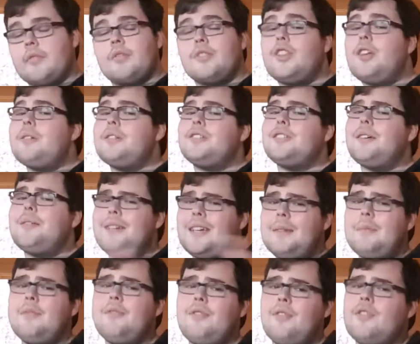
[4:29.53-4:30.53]
Don't
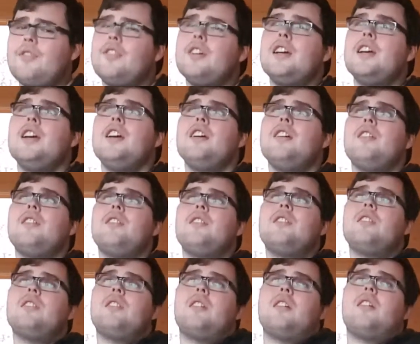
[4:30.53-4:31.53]
get me wrong.
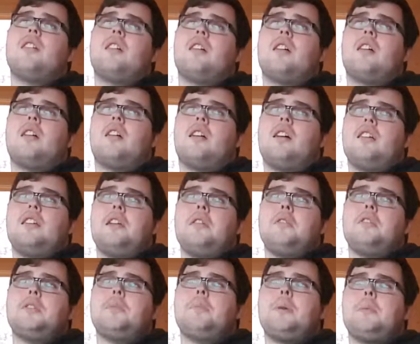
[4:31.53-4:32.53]
I
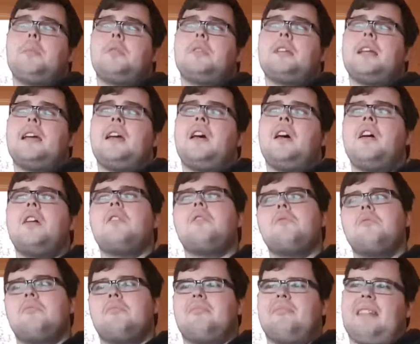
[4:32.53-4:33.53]
know some people say,
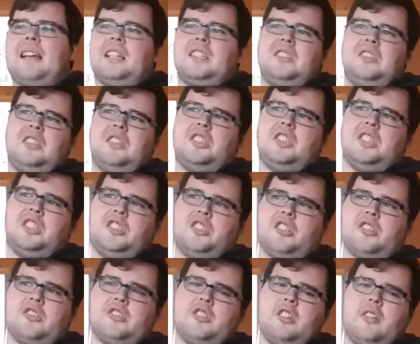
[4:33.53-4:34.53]
"Oh, that's not such a
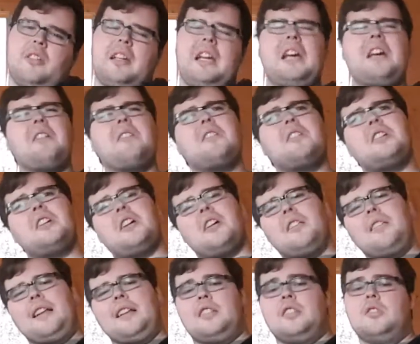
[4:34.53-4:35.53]
good story. Oh
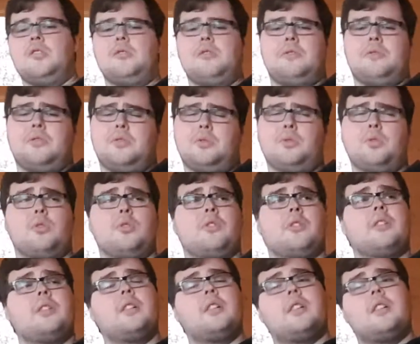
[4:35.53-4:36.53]
God, that's an awful
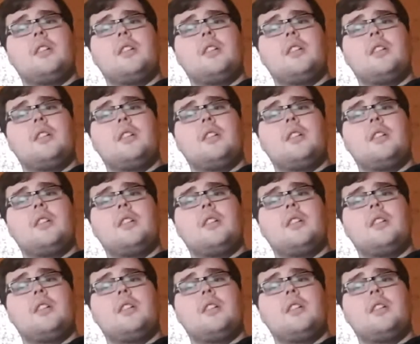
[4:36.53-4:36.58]
story."